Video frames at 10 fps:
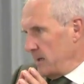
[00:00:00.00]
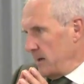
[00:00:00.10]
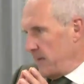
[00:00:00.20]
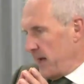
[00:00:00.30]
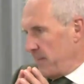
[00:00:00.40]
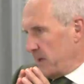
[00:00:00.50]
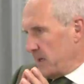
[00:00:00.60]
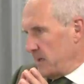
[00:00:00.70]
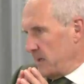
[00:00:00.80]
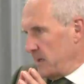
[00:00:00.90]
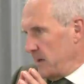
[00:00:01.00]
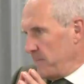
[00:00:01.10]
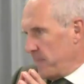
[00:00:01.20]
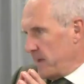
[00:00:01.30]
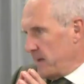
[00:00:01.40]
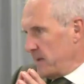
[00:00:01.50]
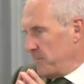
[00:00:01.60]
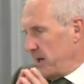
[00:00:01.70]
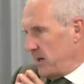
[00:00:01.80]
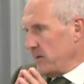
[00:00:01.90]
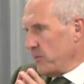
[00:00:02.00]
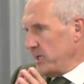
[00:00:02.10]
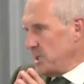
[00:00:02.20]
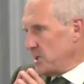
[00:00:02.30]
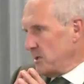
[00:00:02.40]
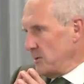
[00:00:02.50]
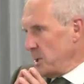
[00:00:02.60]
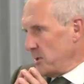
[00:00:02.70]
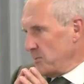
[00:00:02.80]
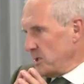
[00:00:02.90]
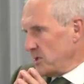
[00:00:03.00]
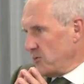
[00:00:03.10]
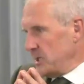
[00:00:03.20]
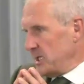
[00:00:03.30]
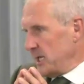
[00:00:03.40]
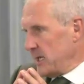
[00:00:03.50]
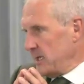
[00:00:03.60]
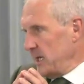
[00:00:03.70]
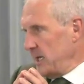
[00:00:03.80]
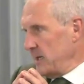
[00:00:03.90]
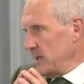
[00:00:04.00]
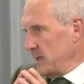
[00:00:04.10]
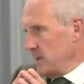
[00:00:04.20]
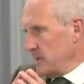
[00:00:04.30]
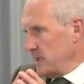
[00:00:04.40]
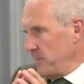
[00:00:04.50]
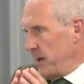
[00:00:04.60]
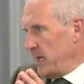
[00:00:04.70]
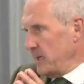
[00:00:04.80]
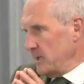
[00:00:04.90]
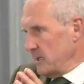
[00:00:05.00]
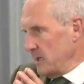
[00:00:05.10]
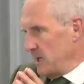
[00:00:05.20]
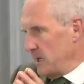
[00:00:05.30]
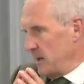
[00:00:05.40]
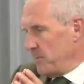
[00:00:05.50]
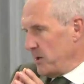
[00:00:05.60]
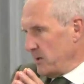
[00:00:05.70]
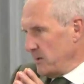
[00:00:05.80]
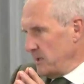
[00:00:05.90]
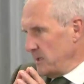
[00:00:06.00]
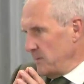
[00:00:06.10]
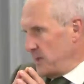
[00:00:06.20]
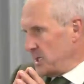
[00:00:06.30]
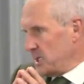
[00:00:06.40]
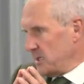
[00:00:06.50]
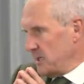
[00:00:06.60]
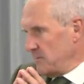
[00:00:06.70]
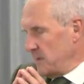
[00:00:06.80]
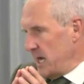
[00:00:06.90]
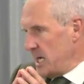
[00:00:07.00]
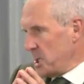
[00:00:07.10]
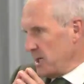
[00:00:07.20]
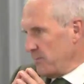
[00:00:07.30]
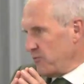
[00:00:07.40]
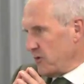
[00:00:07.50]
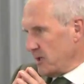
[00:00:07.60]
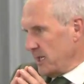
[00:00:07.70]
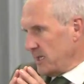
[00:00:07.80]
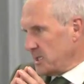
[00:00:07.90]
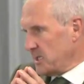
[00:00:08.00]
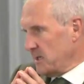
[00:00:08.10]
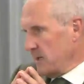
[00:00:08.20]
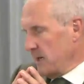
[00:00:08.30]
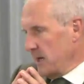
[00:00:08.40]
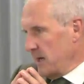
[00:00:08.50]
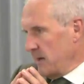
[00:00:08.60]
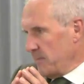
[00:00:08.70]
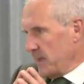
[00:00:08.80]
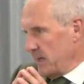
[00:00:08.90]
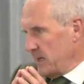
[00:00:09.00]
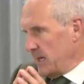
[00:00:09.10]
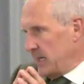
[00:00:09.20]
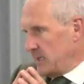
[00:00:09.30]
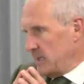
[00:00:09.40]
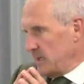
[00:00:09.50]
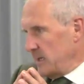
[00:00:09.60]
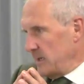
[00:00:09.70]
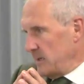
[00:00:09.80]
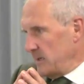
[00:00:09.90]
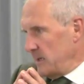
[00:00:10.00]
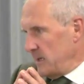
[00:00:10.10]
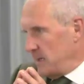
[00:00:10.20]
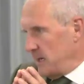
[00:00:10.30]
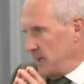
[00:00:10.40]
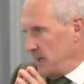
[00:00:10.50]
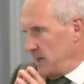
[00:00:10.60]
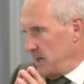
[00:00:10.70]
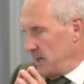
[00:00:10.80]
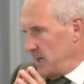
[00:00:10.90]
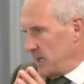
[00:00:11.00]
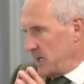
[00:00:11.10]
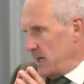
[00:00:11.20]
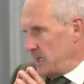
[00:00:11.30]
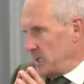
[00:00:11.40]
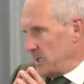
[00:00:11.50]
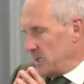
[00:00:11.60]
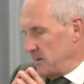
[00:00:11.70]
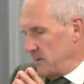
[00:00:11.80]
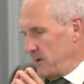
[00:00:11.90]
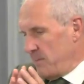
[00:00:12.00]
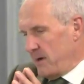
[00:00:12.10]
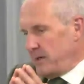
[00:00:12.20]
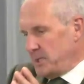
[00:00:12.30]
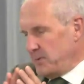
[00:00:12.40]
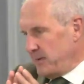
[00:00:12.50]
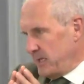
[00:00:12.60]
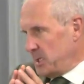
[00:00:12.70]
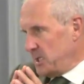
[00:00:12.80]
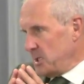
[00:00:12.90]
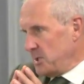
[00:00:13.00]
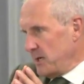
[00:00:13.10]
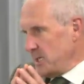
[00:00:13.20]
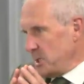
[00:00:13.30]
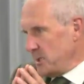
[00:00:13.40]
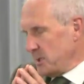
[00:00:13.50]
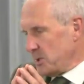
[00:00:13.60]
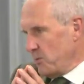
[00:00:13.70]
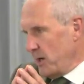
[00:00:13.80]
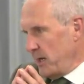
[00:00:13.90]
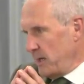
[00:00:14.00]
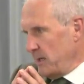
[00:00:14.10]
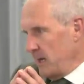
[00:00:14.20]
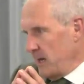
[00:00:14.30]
that the pathway solution was critically dependent upon this Escher product. And it, it reminds me of other situations where